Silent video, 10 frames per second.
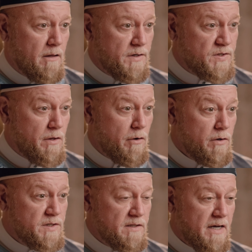This
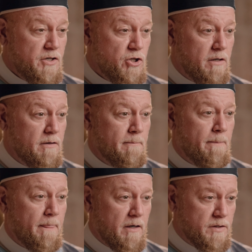third station
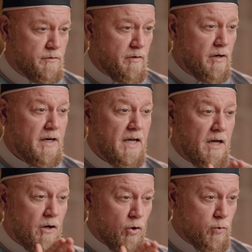is
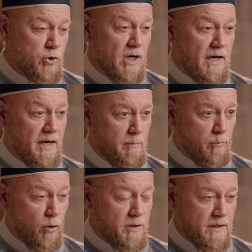very crucial and
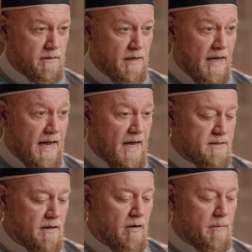important
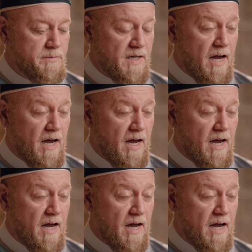as it comes